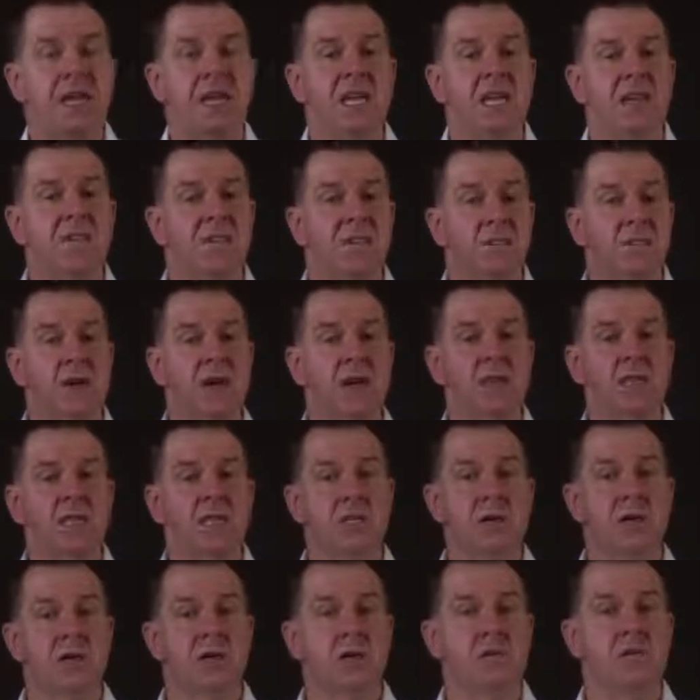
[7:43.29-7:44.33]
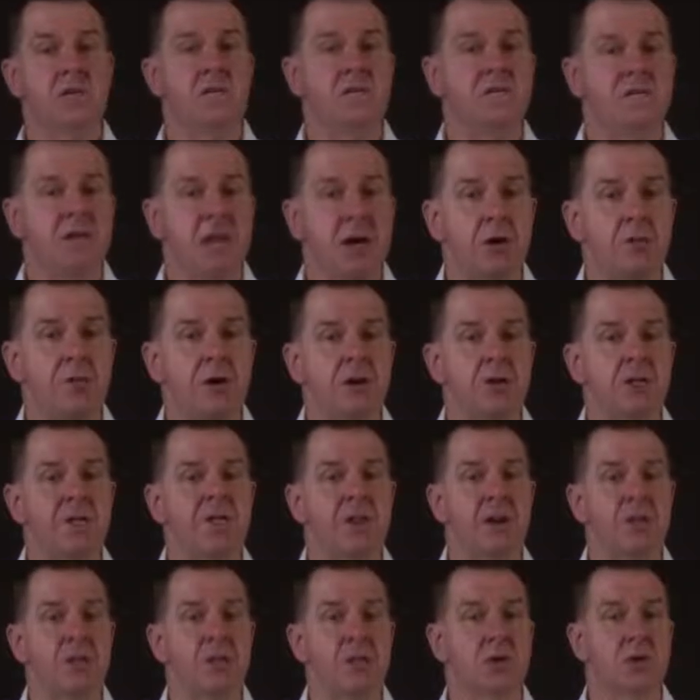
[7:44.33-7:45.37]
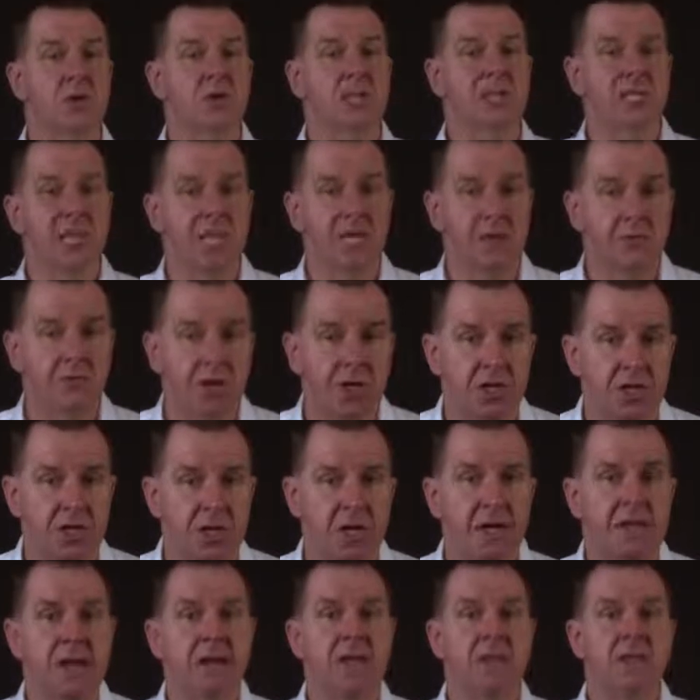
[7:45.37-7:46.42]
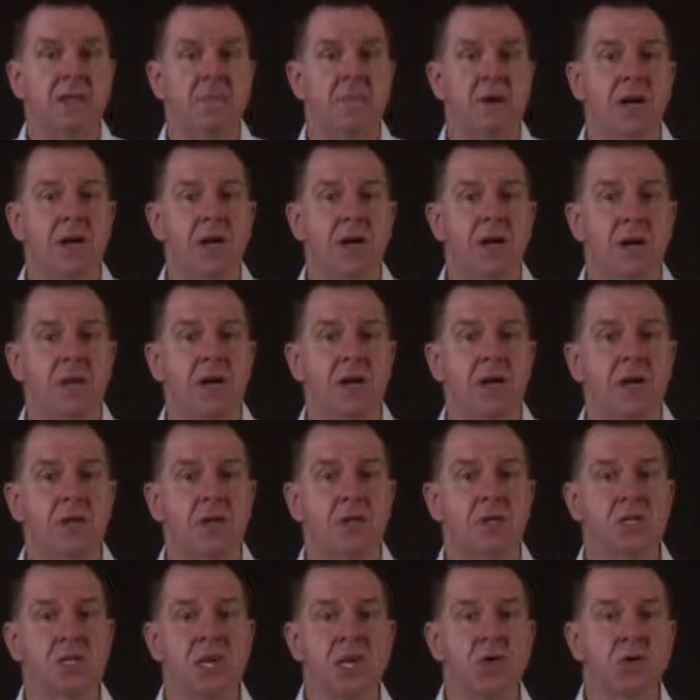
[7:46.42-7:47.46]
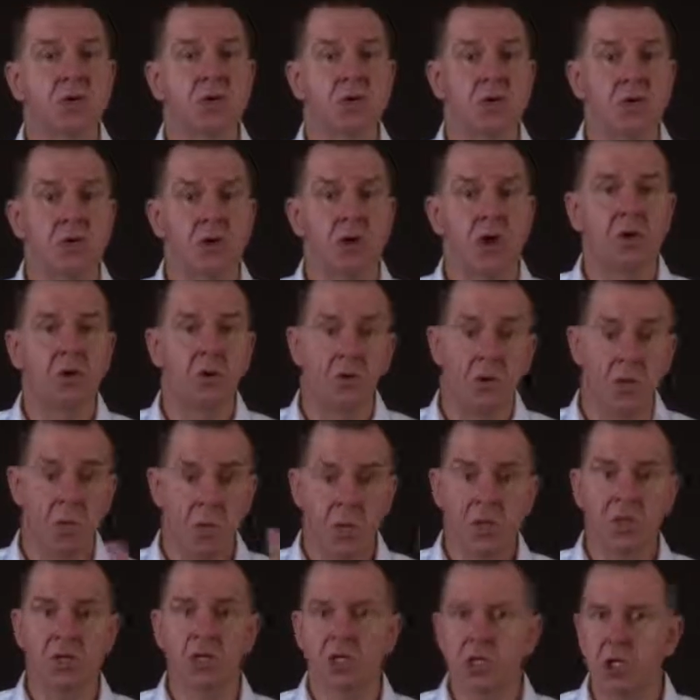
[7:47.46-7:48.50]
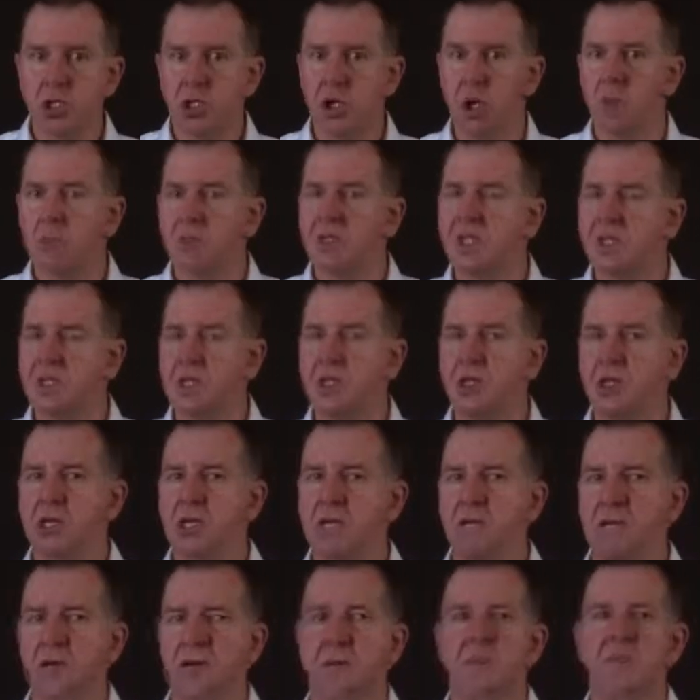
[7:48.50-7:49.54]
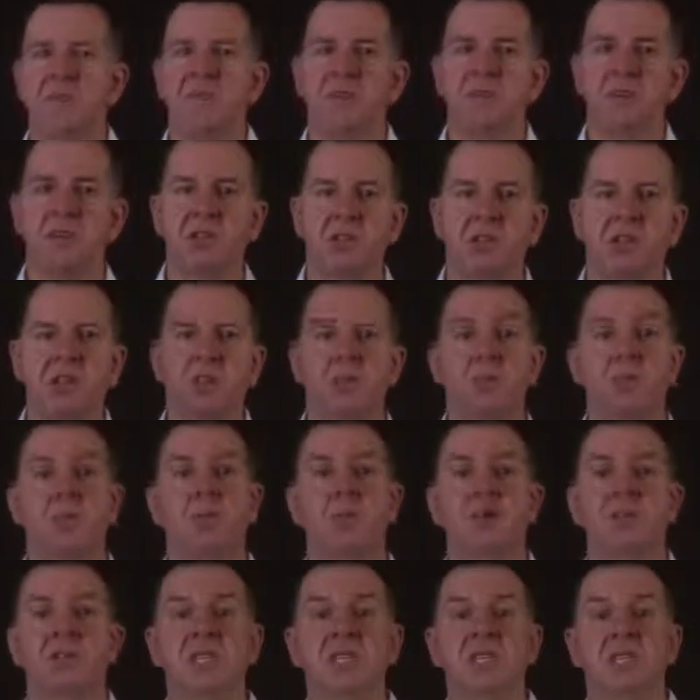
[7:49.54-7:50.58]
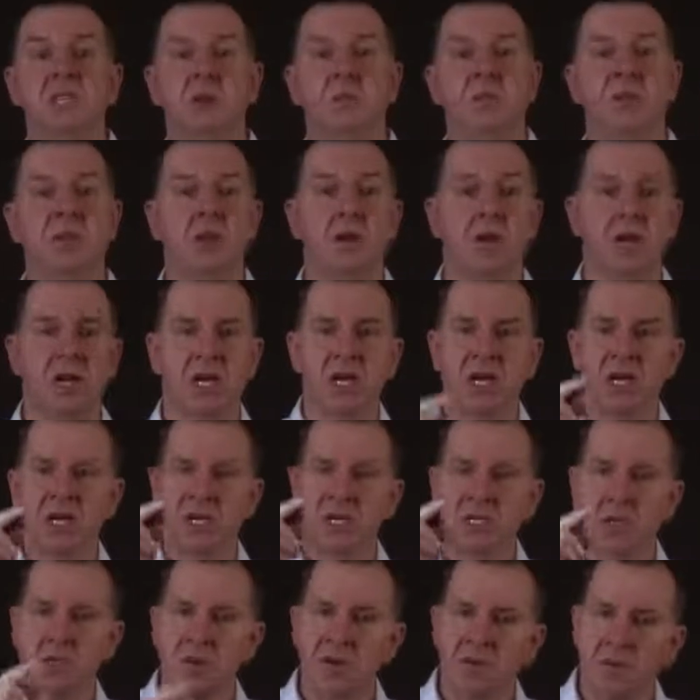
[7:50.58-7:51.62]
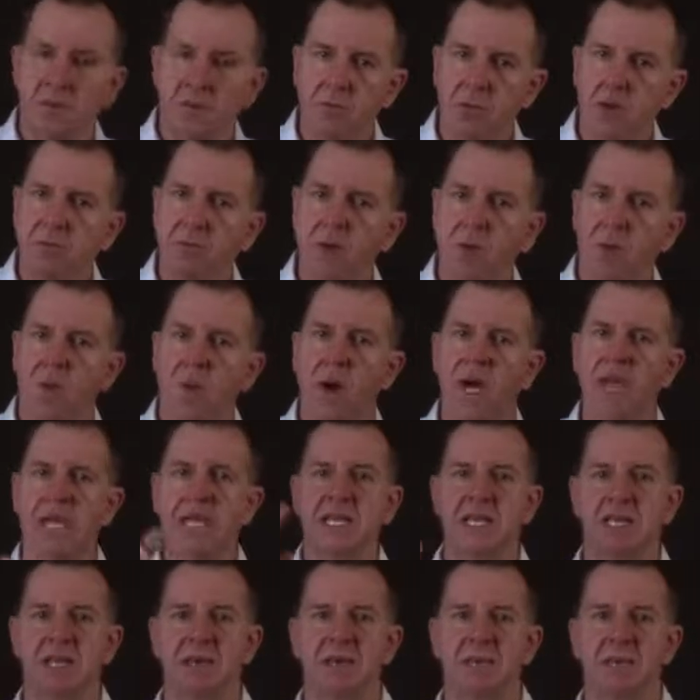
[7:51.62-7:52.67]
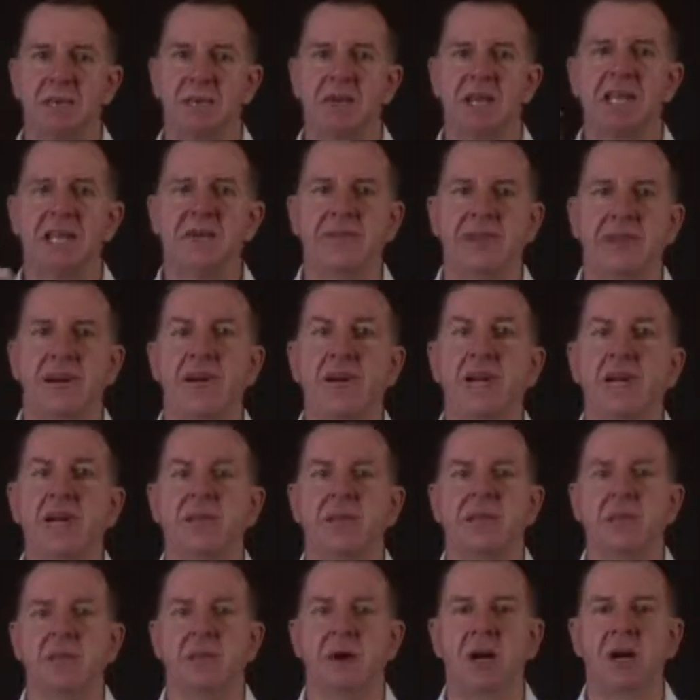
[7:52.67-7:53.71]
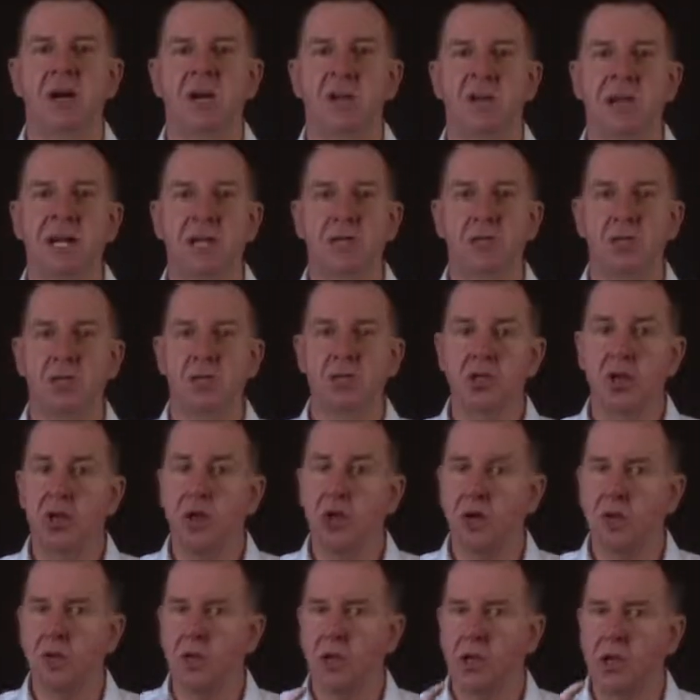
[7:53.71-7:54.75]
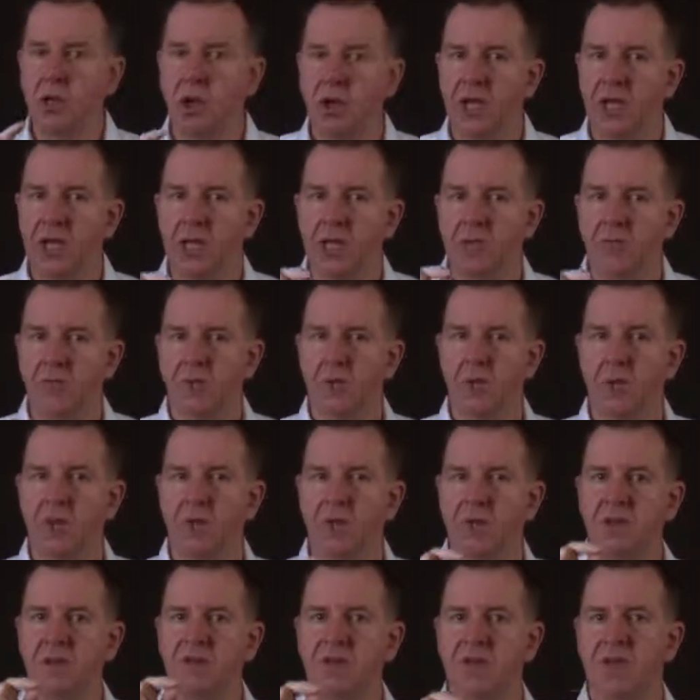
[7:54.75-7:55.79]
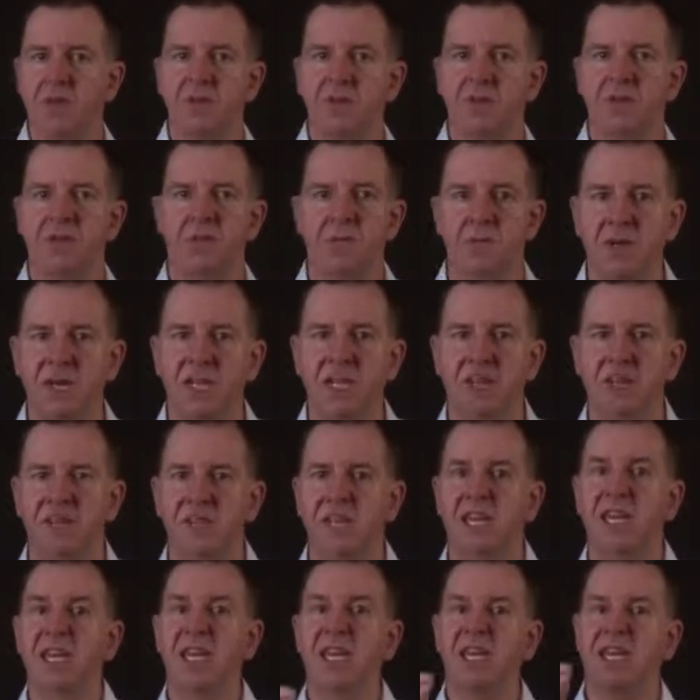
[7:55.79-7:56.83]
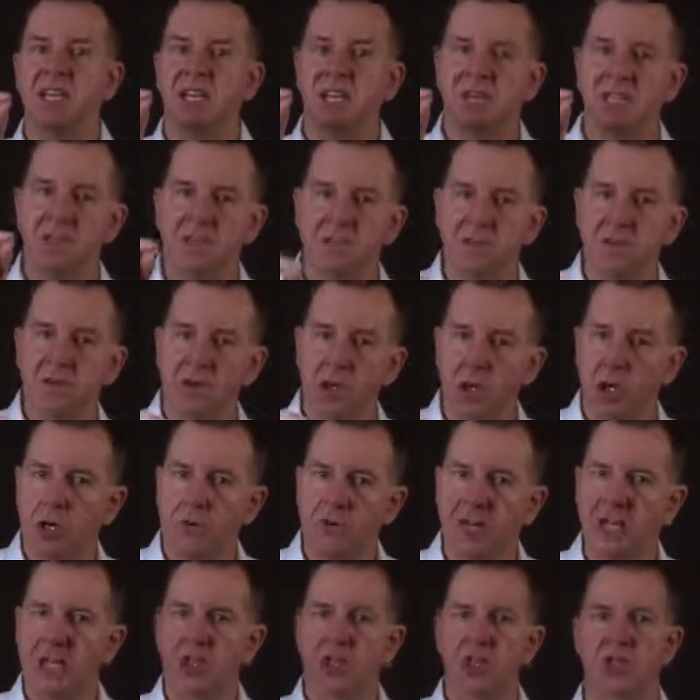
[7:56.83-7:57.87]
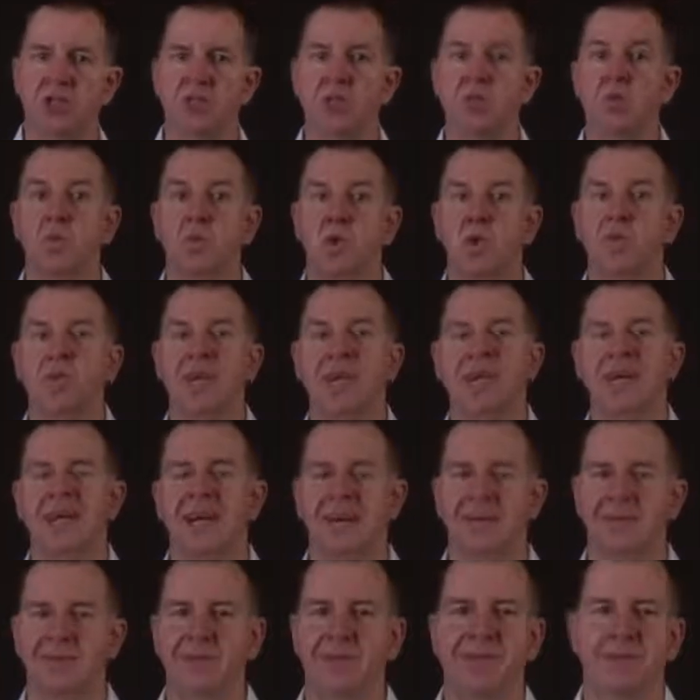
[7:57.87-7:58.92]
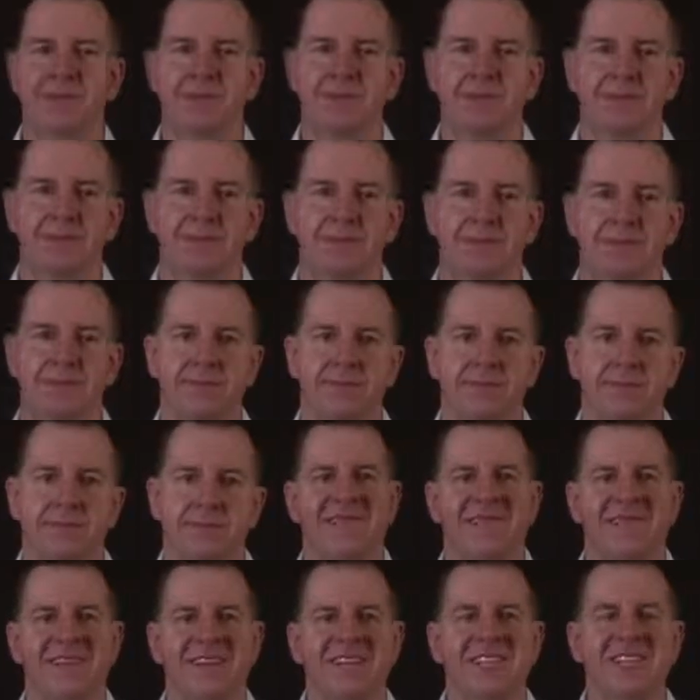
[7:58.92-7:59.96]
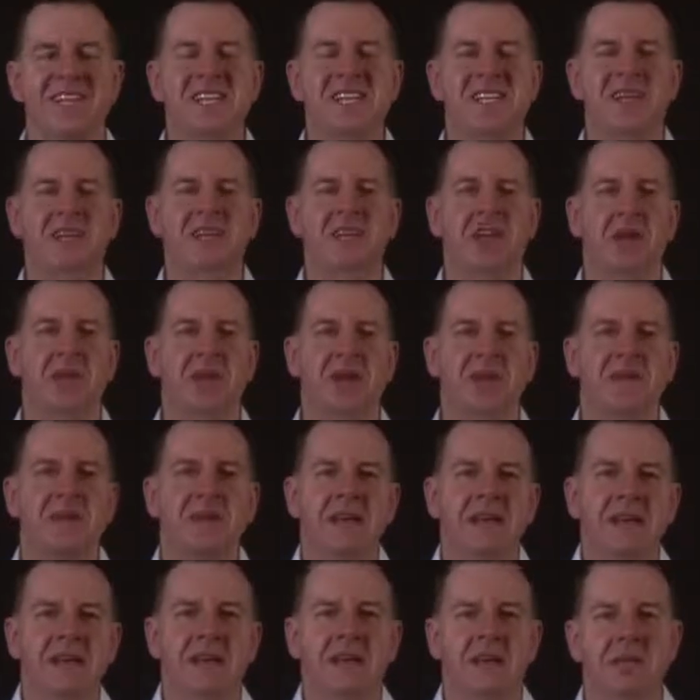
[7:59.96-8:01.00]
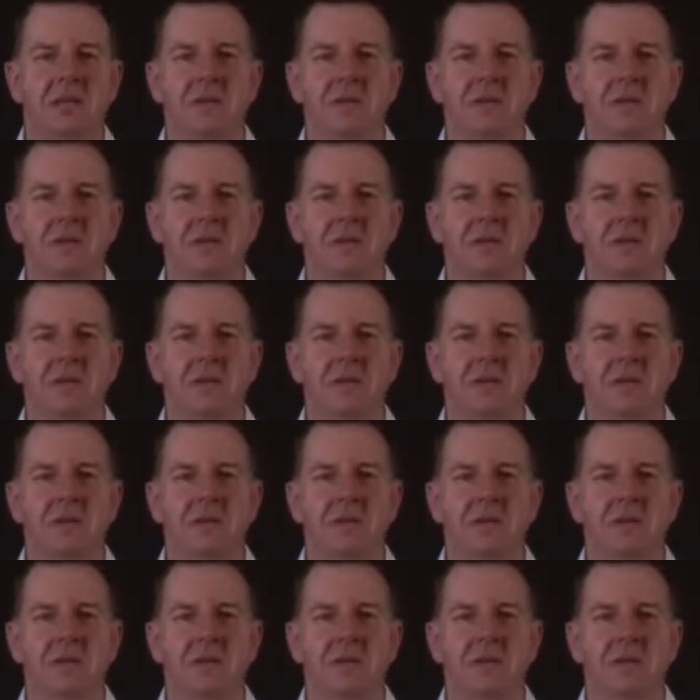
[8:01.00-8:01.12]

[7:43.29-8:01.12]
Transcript: If the market started to move down because of outside selling pressure, the market makers would want to stop this occurring. To do this, we might see something like a swift move away, say, from an area that the market makers know would likely prompt the developing of beliefs in a different direction to the one they had planned. A sense of knowing. Now, at